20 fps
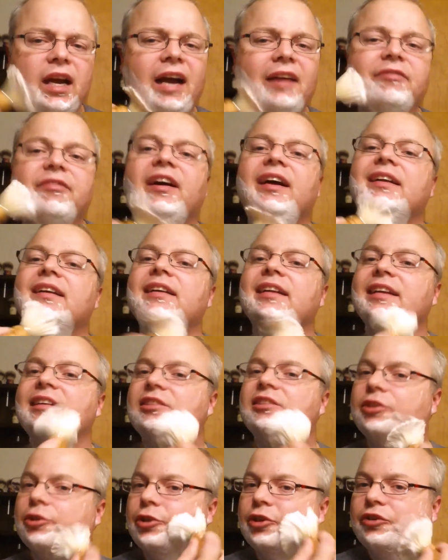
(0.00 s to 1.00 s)
I find it
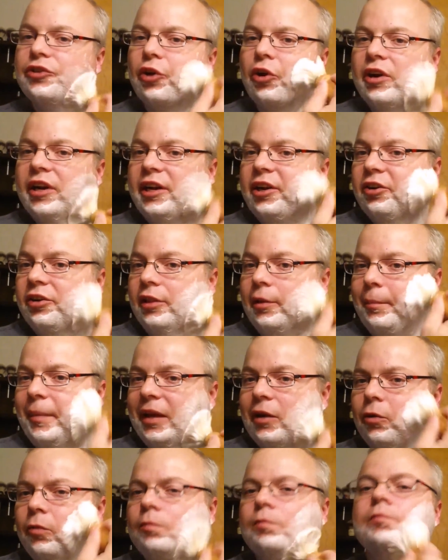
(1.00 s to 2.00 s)
easier to start here in the
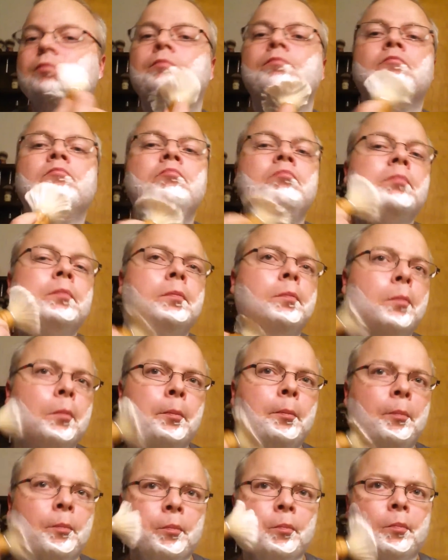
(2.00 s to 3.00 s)
middle
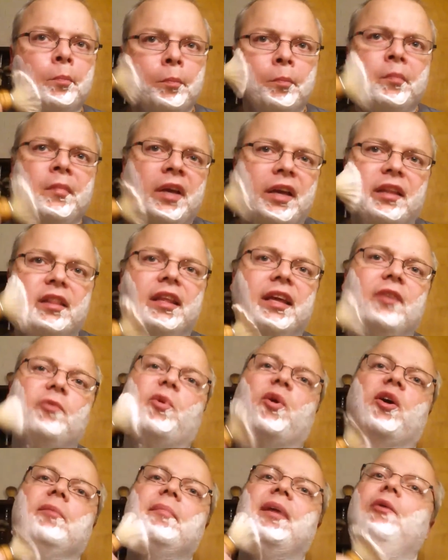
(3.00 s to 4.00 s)
and then
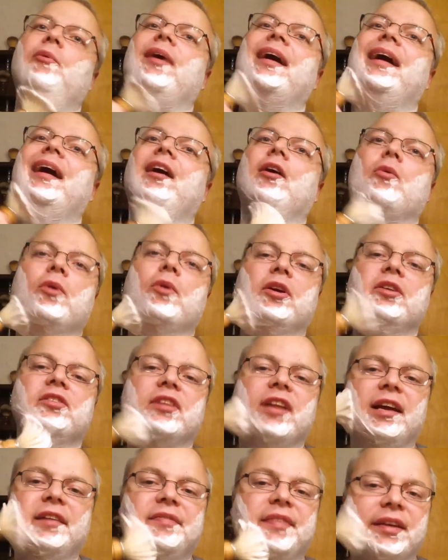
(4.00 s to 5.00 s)
work my way outwards
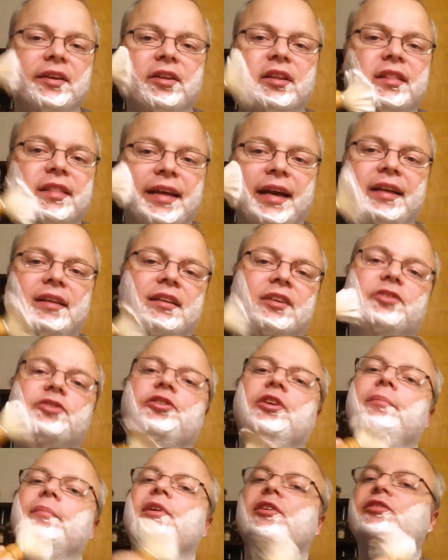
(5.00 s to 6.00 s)
and I feel that that
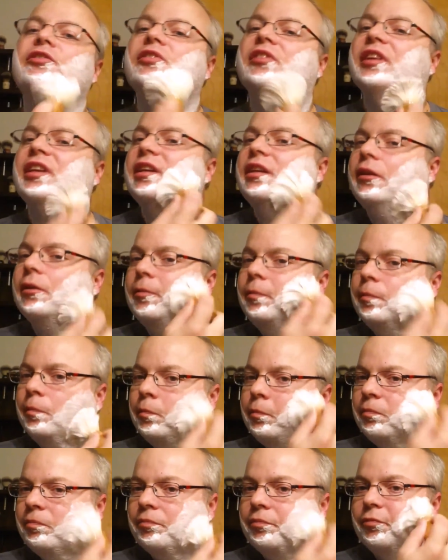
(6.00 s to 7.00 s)
distributes the
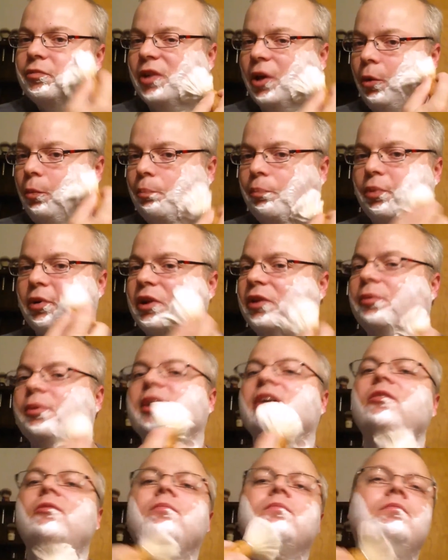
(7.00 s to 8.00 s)
soap pretty
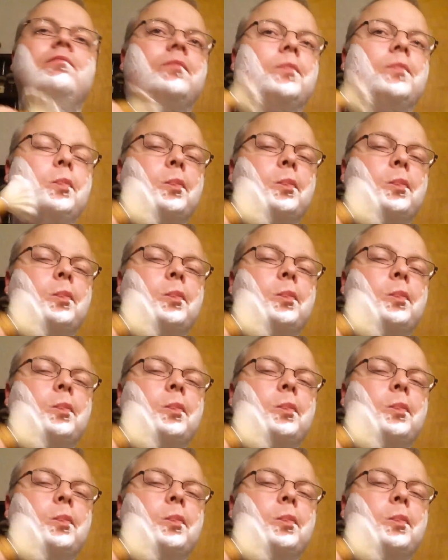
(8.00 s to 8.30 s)
well.